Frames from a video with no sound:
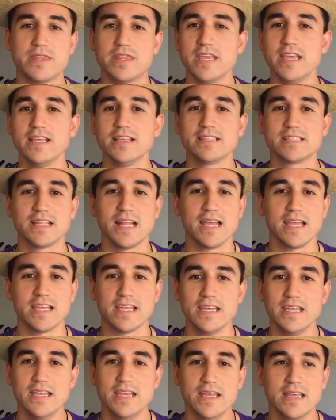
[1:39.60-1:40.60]
things
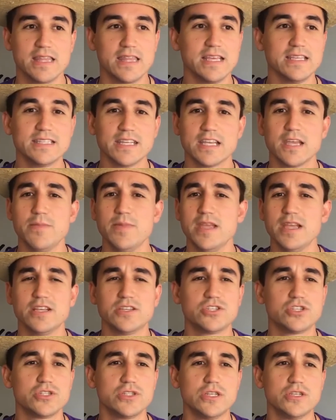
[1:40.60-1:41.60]
like things that can be
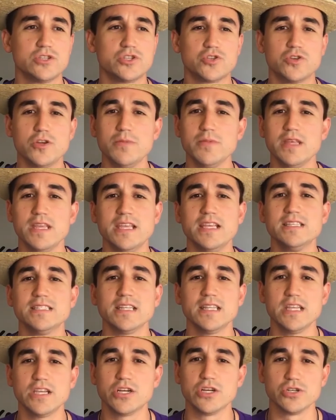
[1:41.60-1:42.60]
ex extremely
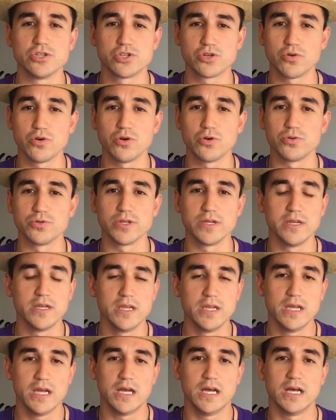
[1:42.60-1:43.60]
easily controlled,
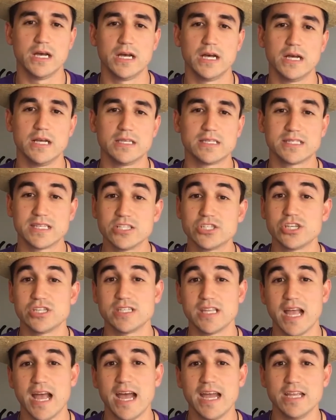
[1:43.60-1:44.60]
uh, such
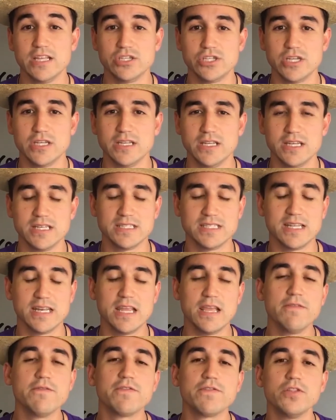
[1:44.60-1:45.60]
as the hygiene, is an
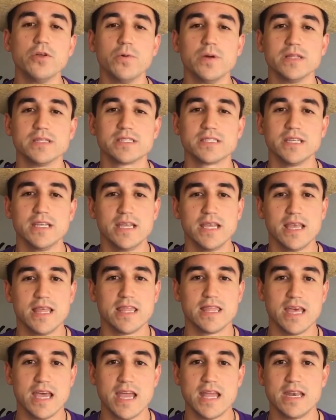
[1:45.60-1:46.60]
influence,
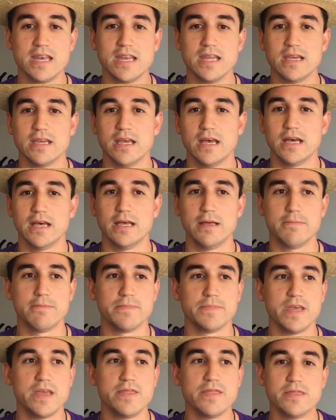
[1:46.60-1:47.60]
then uh,
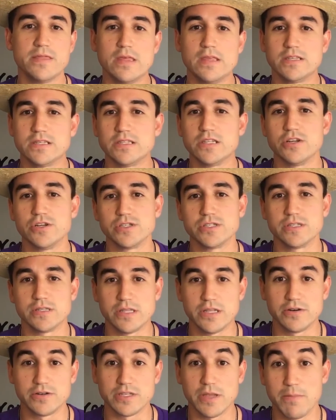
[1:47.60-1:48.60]
then this there's
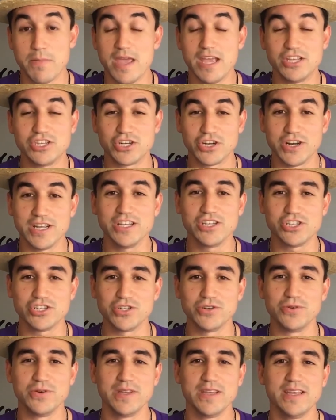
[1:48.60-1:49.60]
there's a major
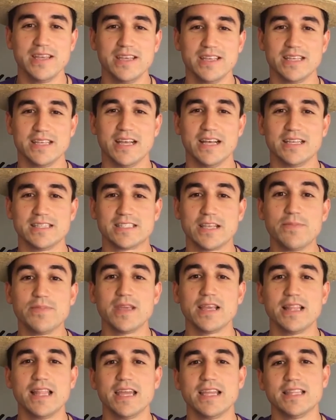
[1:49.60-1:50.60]
issue. Uh,
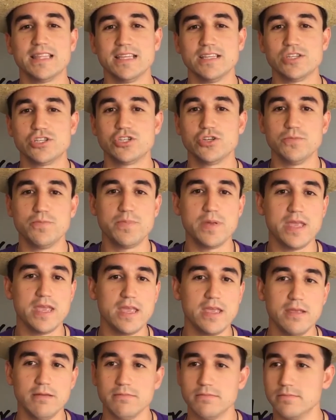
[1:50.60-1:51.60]
something like this should
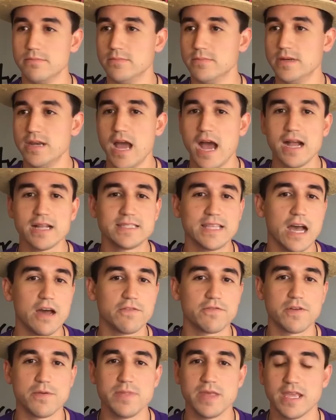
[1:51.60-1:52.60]
be knocked
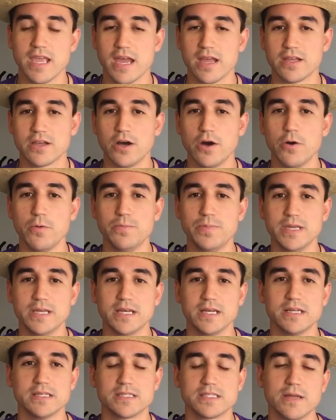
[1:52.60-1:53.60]
out from the get-go,
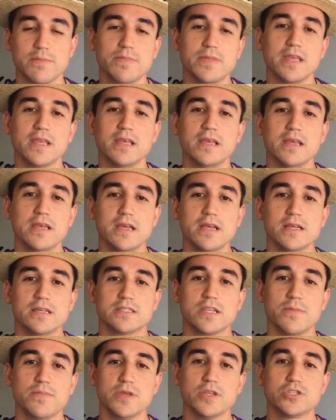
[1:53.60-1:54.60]
because something
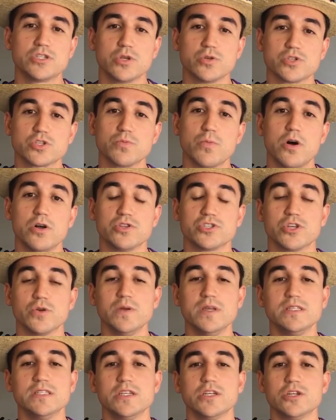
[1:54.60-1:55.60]
something so small and
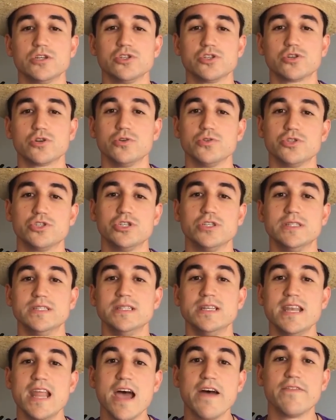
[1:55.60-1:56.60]
so easily controlled should
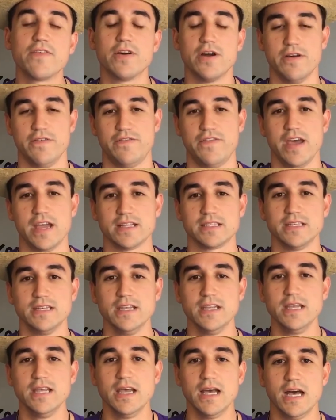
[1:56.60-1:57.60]
never affect
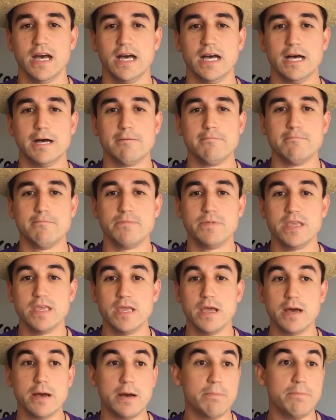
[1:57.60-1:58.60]
um,
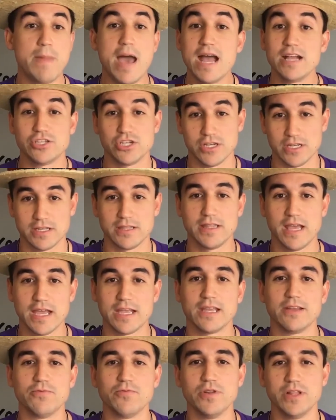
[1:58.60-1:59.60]
the magic
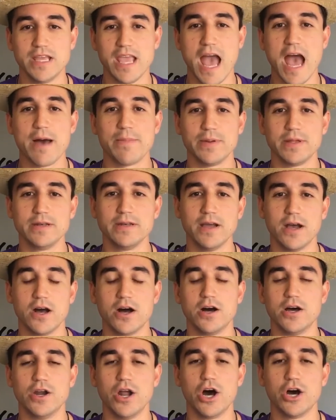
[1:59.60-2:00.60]
that can really happen
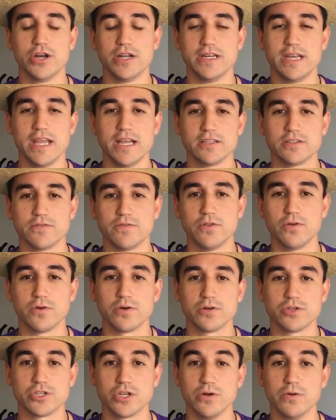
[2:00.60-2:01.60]
on, on a dance
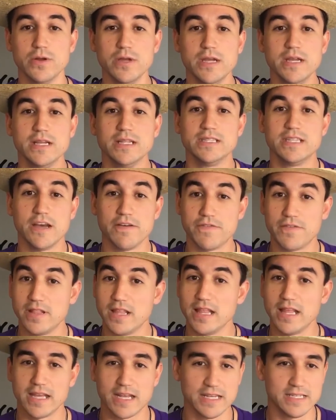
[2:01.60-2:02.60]
floor. So
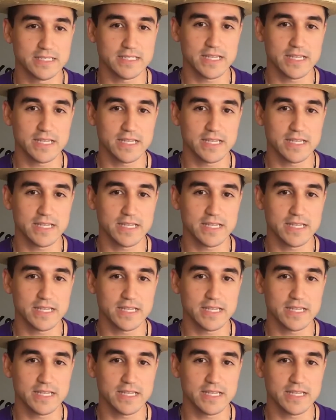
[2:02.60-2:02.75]
definitely, like I